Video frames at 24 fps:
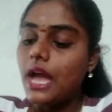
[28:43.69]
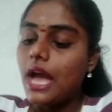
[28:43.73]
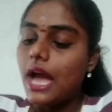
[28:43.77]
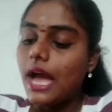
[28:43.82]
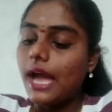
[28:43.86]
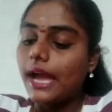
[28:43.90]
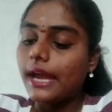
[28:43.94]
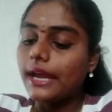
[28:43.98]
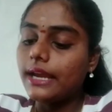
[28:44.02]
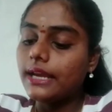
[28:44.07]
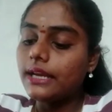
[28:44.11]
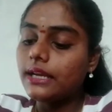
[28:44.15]

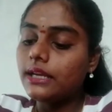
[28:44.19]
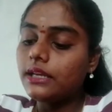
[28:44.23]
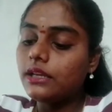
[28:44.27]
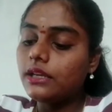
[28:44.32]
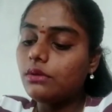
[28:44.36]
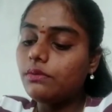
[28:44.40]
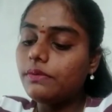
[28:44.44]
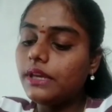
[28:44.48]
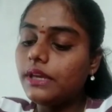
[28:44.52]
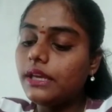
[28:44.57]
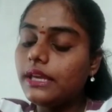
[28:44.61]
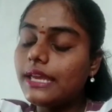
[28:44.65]

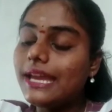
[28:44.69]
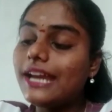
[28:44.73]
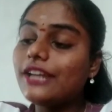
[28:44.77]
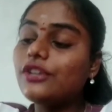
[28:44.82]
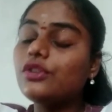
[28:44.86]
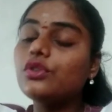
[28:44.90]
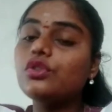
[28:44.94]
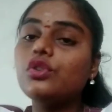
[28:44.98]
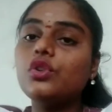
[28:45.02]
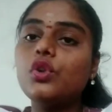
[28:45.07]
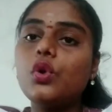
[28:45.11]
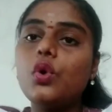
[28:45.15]
And we get
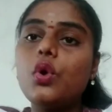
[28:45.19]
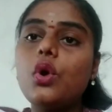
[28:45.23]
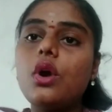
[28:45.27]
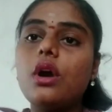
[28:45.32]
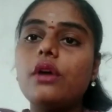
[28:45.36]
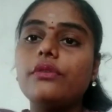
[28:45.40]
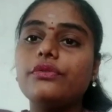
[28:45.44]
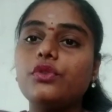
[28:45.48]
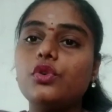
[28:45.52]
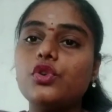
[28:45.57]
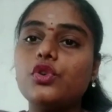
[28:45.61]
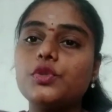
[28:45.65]
to know
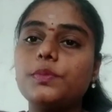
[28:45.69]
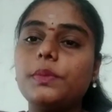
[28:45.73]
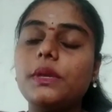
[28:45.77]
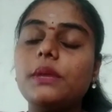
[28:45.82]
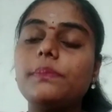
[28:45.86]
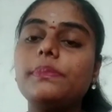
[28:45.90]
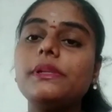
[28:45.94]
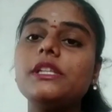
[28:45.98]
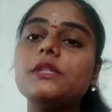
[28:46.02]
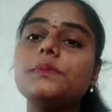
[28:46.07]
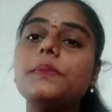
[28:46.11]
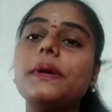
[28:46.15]
of those
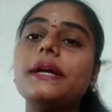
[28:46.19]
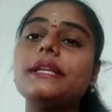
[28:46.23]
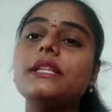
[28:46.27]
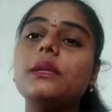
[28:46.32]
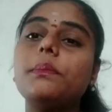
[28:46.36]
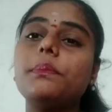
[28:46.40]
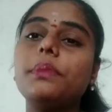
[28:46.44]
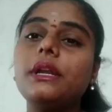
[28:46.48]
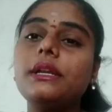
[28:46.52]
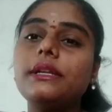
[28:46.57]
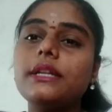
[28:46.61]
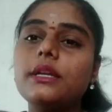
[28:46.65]
peoples by the
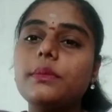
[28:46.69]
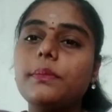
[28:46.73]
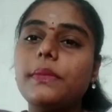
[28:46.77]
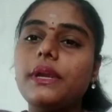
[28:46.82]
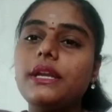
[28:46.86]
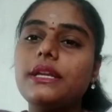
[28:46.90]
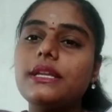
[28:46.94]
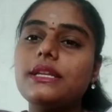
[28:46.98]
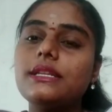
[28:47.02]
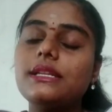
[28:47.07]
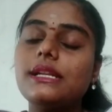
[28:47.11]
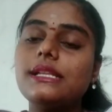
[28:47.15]
printed
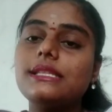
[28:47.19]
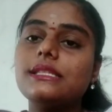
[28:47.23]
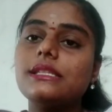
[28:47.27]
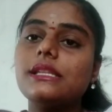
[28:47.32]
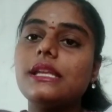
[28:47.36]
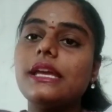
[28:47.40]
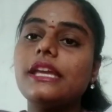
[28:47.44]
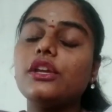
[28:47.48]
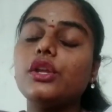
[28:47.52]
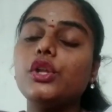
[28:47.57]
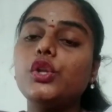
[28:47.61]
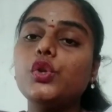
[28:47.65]
materials
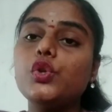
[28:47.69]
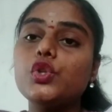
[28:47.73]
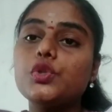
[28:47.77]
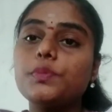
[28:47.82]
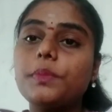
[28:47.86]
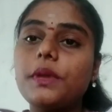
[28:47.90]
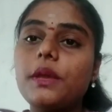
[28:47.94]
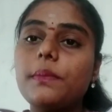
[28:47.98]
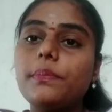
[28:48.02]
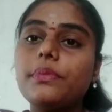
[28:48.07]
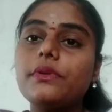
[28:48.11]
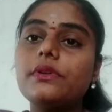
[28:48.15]
like
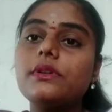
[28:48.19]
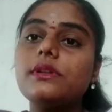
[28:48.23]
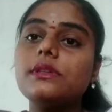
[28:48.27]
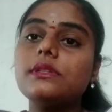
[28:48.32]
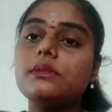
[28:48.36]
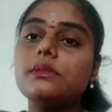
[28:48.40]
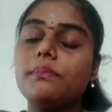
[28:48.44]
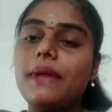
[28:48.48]
newspapers,